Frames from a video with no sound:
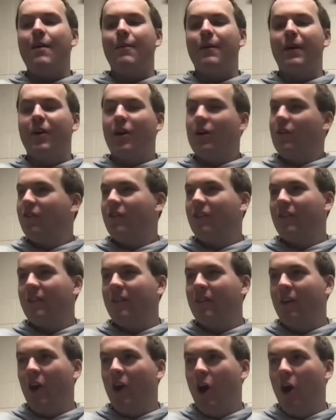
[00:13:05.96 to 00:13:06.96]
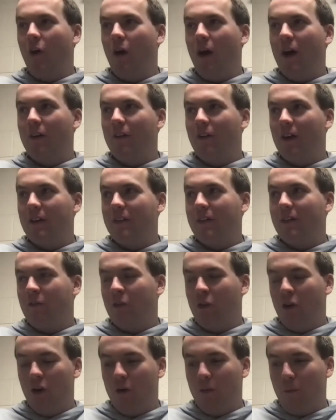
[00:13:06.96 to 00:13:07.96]
because, unlike,
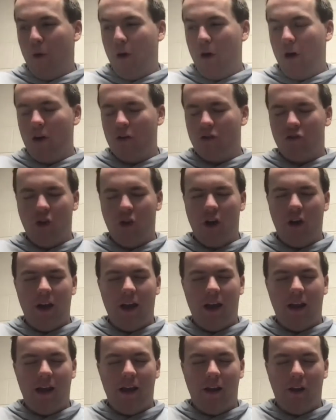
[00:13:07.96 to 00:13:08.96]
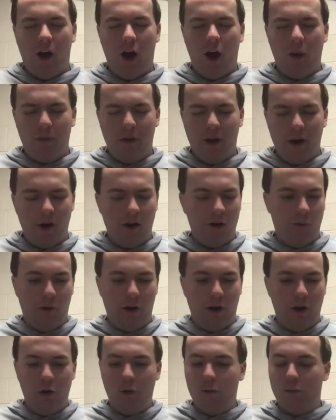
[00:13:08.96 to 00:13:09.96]
Australian and up here,
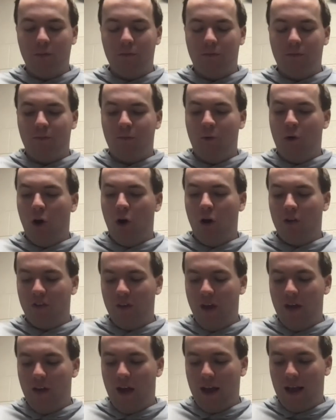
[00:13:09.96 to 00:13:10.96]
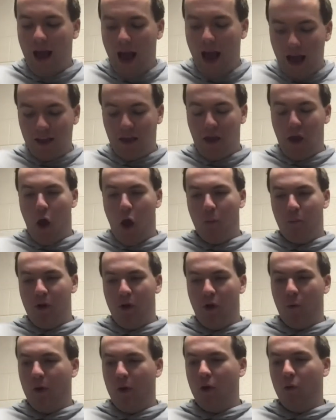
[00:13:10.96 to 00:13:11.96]
we don't, it's not like hockey up
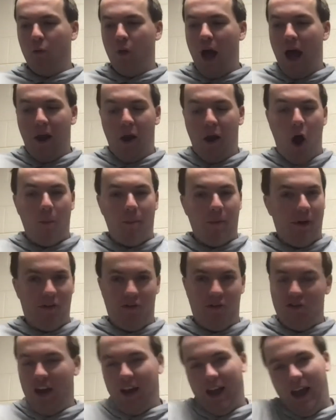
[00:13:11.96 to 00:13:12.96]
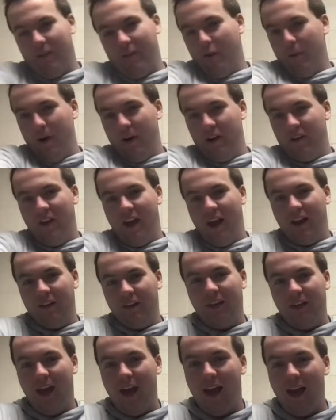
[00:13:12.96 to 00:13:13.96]
here. We don't line up and shake everybody's hand
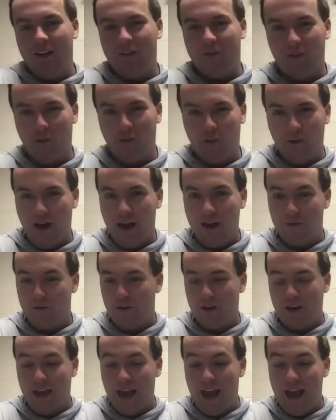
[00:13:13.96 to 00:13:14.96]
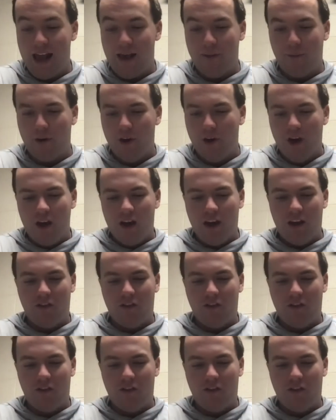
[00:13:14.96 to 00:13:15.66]
after every game and